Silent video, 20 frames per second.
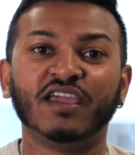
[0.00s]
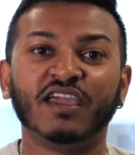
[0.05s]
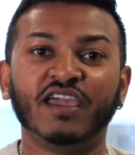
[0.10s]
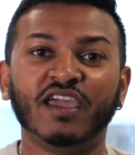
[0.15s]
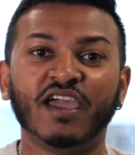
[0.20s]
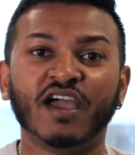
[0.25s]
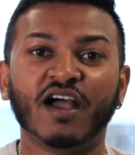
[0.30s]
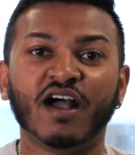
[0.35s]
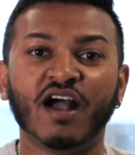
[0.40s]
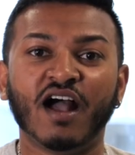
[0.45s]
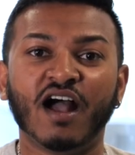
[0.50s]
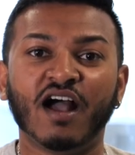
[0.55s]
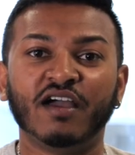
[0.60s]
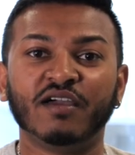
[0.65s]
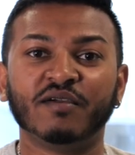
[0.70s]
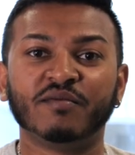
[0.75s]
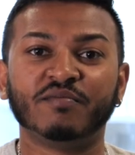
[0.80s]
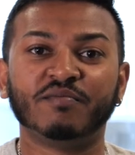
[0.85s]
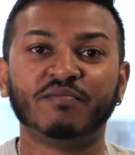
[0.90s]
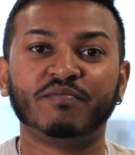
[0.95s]
here,
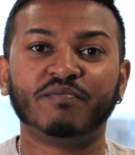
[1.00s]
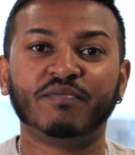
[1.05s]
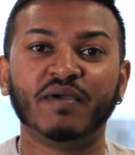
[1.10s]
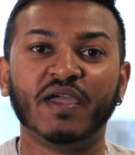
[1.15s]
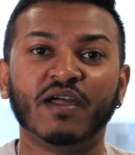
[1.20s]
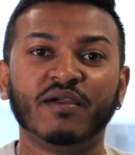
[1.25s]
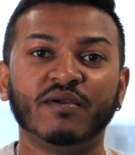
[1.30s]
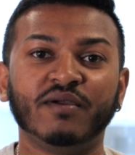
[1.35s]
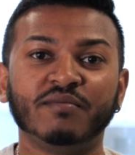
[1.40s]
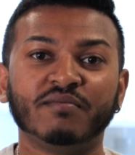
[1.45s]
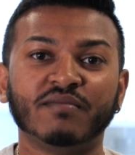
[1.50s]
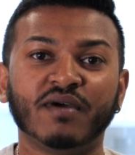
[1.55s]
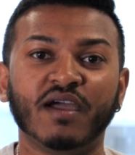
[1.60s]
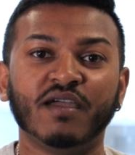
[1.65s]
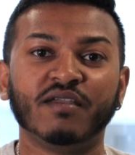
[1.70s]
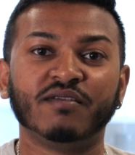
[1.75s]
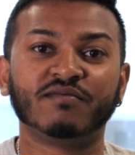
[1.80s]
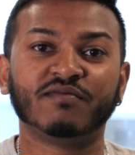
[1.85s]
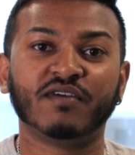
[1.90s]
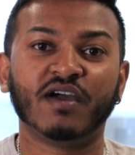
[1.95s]
I bear in
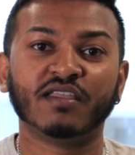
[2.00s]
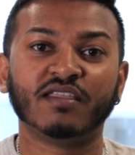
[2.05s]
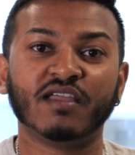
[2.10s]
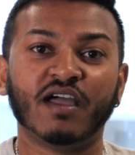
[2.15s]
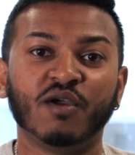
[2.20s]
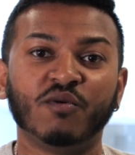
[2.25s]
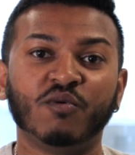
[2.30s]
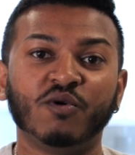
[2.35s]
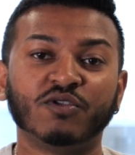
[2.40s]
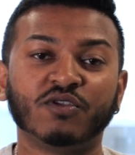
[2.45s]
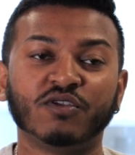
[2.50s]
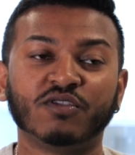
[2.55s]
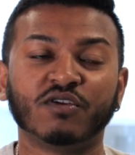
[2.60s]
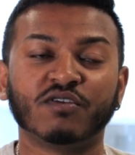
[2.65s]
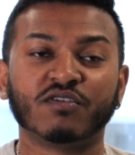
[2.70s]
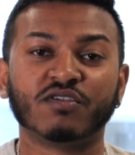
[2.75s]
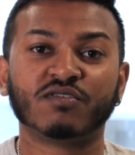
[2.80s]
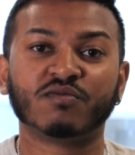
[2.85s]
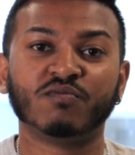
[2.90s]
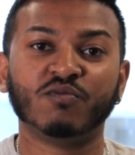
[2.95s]
mind that I wanted
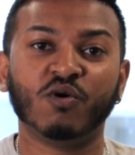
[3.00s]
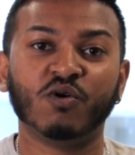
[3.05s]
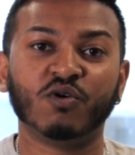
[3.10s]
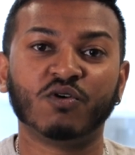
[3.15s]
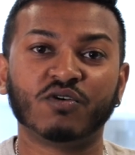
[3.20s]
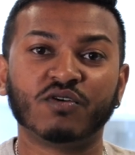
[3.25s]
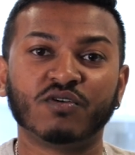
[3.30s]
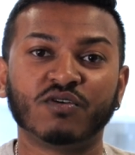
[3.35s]
a small